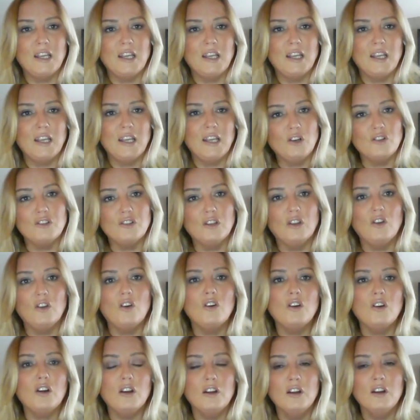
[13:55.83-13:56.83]
Because the
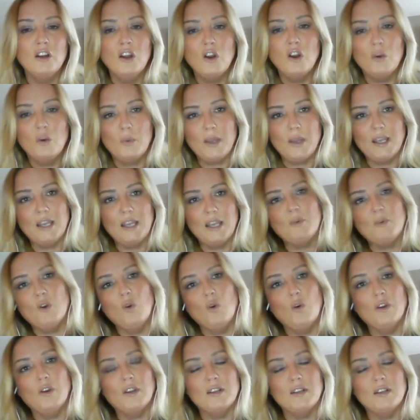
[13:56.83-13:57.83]
longer we keep
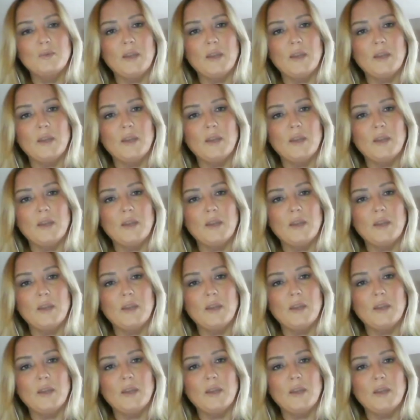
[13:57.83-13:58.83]
going as we are, the
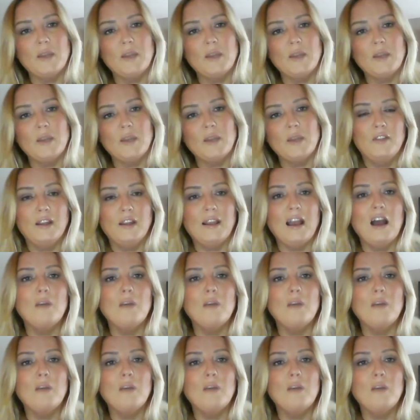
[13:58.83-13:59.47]
longer the gap